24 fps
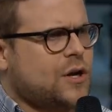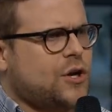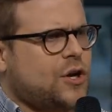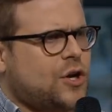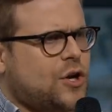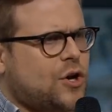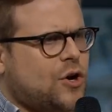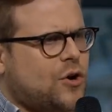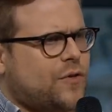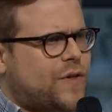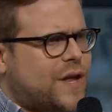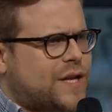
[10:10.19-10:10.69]
you
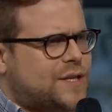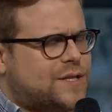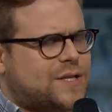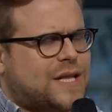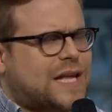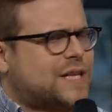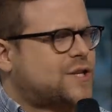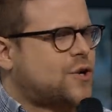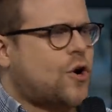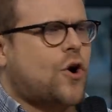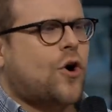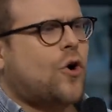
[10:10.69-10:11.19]
know, that's
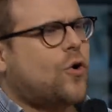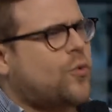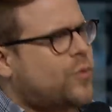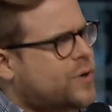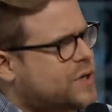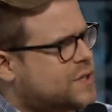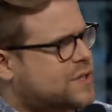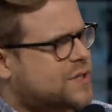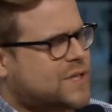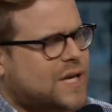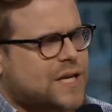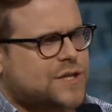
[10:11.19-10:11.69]
that's
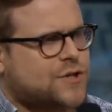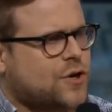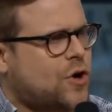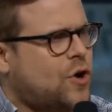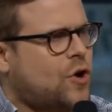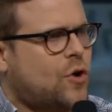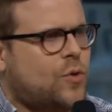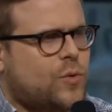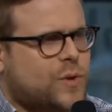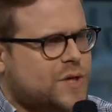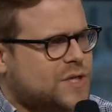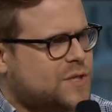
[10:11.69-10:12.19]
always that's
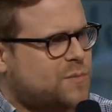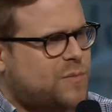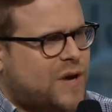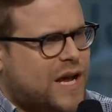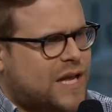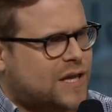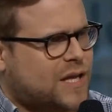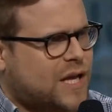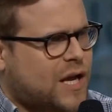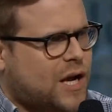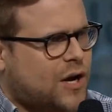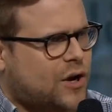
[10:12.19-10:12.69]
always
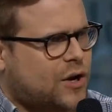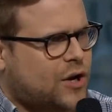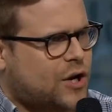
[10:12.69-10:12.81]
been there.